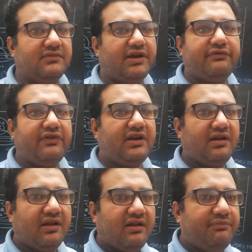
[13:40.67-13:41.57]
it
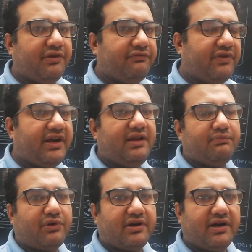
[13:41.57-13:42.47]
will be very
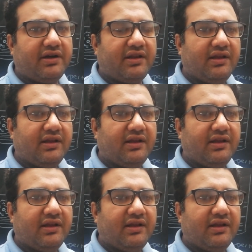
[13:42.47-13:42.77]
important